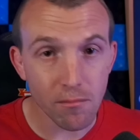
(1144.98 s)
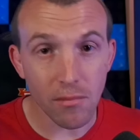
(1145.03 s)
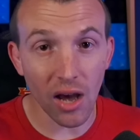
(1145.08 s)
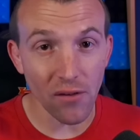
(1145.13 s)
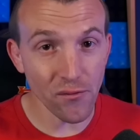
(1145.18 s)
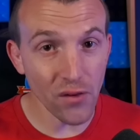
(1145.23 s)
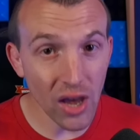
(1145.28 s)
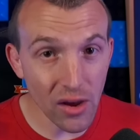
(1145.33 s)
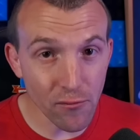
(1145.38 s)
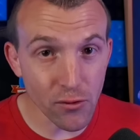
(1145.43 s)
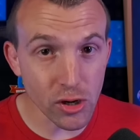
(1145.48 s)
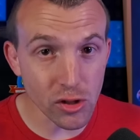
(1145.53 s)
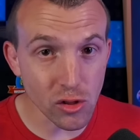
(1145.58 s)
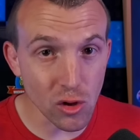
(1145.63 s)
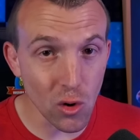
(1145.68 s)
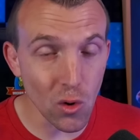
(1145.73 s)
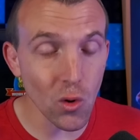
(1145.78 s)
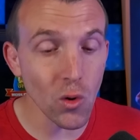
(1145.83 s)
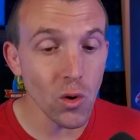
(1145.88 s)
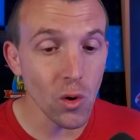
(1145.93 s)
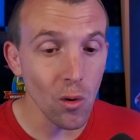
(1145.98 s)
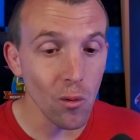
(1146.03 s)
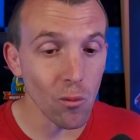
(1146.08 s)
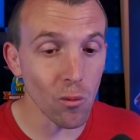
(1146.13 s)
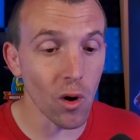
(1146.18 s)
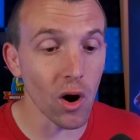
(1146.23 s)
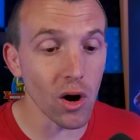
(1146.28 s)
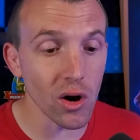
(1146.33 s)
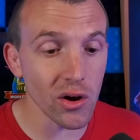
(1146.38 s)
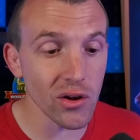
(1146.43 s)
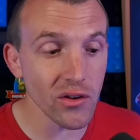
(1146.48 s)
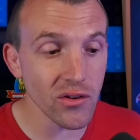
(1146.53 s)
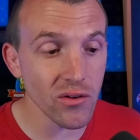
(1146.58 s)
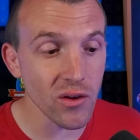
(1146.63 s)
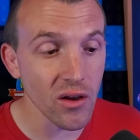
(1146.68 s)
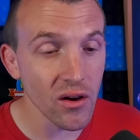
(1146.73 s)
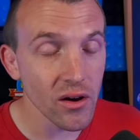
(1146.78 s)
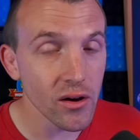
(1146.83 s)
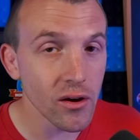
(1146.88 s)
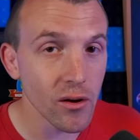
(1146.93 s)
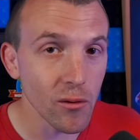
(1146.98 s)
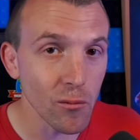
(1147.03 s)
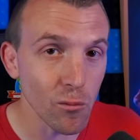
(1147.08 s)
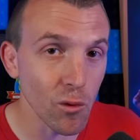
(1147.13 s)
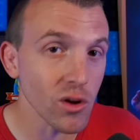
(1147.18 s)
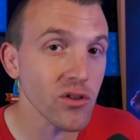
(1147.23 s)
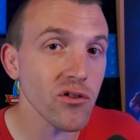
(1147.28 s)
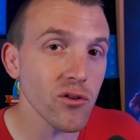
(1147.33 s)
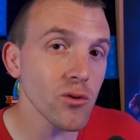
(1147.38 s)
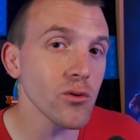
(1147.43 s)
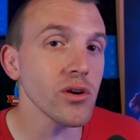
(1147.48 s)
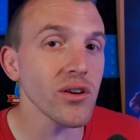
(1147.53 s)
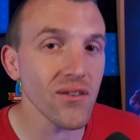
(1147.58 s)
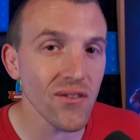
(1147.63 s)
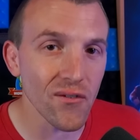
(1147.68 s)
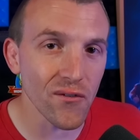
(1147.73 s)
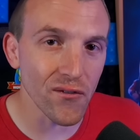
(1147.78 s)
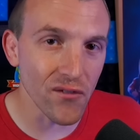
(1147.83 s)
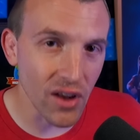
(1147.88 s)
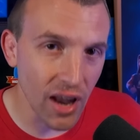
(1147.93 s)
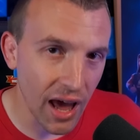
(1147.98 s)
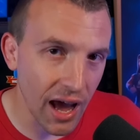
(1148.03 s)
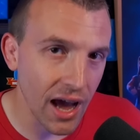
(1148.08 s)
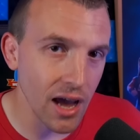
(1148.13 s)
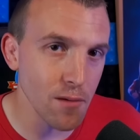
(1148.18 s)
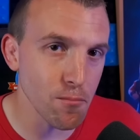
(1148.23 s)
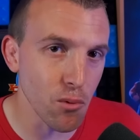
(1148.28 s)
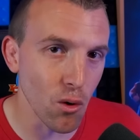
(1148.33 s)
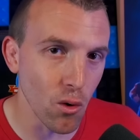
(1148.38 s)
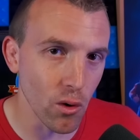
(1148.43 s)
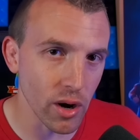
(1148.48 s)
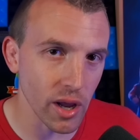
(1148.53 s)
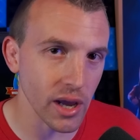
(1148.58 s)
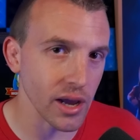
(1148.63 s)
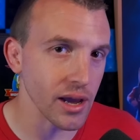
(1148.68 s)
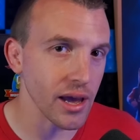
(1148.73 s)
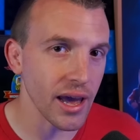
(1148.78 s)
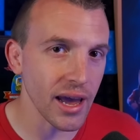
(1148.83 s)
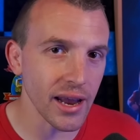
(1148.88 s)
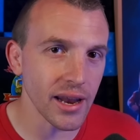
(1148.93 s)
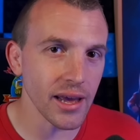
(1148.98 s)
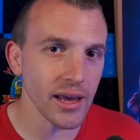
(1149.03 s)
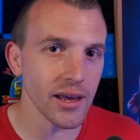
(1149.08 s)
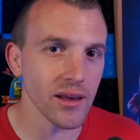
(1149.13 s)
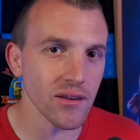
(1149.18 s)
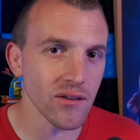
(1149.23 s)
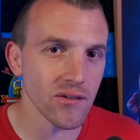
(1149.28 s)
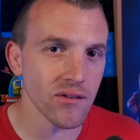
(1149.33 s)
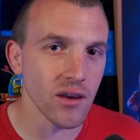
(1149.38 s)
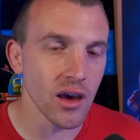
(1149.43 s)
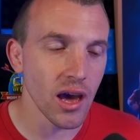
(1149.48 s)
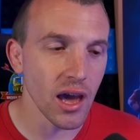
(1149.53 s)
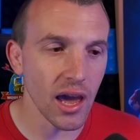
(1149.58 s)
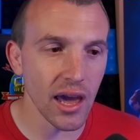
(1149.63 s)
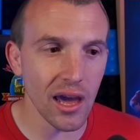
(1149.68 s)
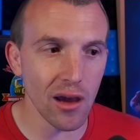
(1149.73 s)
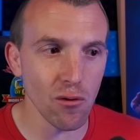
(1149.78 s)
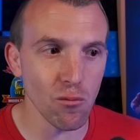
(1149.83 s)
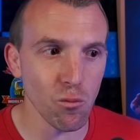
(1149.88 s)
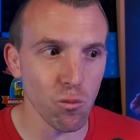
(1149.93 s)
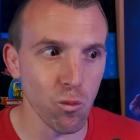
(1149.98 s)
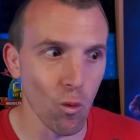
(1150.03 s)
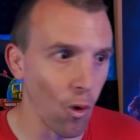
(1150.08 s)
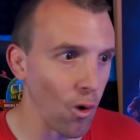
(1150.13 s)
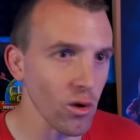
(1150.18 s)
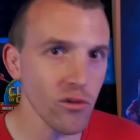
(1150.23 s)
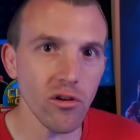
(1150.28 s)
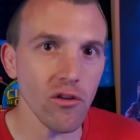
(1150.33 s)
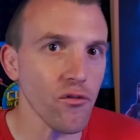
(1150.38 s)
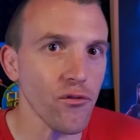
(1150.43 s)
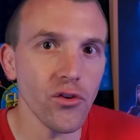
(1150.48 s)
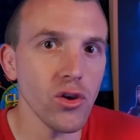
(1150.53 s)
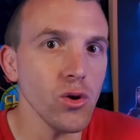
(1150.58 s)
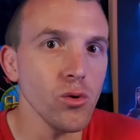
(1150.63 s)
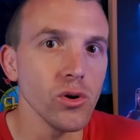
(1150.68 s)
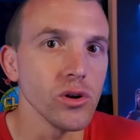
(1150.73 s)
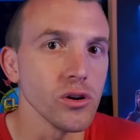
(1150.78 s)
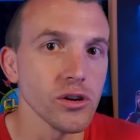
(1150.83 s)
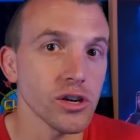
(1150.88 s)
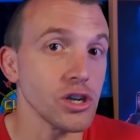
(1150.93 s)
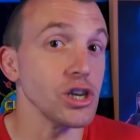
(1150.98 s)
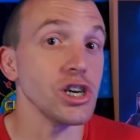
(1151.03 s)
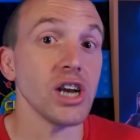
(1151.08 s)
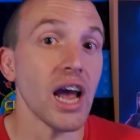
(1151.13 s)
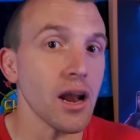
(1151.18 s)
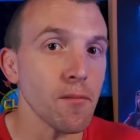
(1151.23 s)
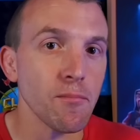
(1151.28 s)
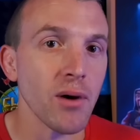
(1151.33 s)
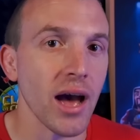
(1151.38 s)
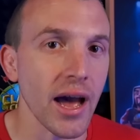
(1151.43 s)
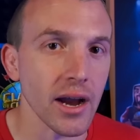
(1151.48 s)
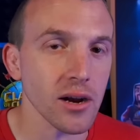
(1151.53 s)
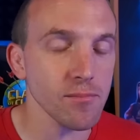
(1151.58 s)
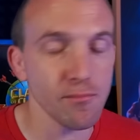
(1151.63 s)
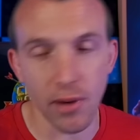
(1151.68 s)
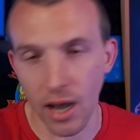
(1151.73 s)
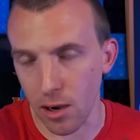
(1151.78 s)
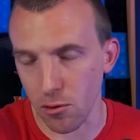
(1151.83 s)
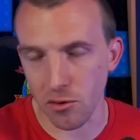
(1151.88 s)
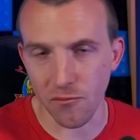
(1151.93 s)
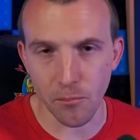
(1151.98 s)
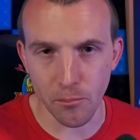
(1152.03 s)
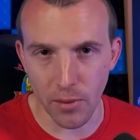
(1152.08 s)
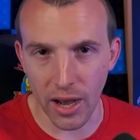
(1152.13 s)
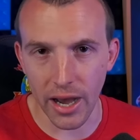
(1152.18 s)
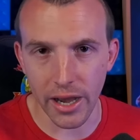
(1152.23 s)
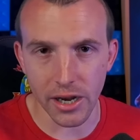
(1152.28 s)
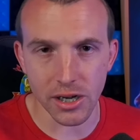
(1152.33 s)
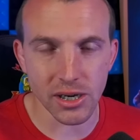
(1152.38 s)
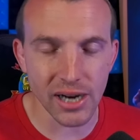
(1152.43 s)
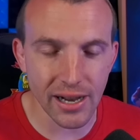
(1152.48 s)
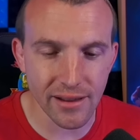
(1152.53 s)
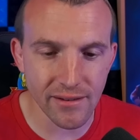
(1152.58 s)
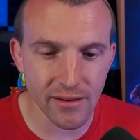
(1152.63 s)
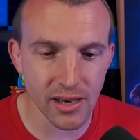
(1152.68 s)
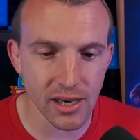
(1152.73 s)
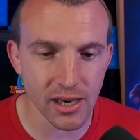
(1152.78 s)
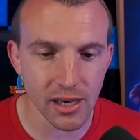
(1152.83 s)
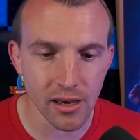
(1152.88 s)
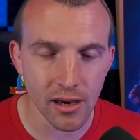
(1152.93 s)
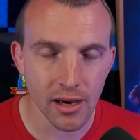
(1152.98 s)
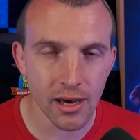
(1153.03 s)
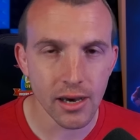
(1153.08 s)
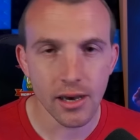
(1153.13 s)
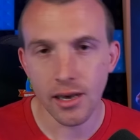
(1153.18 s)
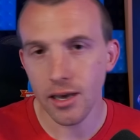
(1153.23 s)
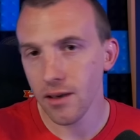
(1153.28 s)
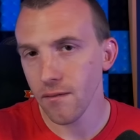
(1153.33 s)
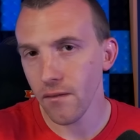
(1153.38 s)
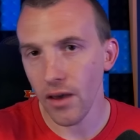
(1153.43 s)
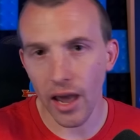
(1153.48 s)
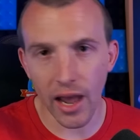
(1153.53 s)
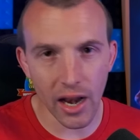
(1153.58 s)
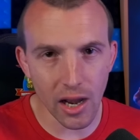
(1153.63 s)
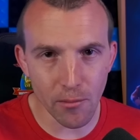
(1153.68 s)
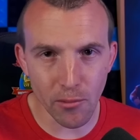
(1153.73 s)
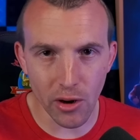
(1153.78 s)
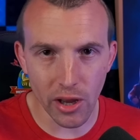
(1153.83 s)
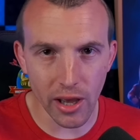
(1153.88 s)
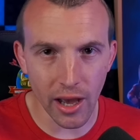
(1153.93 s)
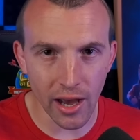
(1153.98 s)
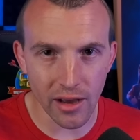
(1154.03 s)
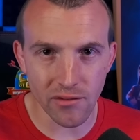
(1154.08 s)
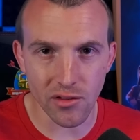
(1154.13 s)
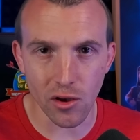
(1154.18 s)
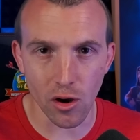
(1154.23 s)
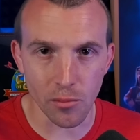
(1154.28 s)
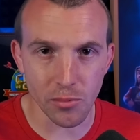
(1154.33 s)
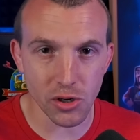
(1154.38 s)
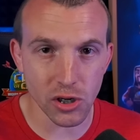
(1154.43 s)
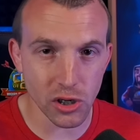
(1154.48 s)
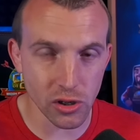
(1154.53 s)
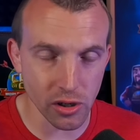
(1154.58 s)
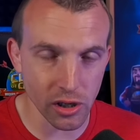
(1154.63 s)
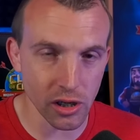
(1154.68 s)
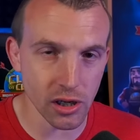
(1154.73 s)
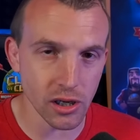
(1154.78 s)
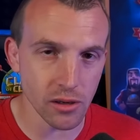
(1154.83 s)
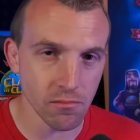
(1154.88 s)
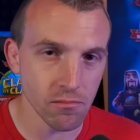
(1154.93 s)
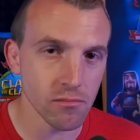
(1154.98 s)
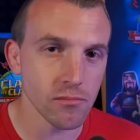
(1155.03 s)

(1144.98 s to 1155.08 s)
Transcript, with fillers: My favorite though was what's known as flyboarding. It is a water fueled jetpack powered by a jet ski. Anybody has the opportunity,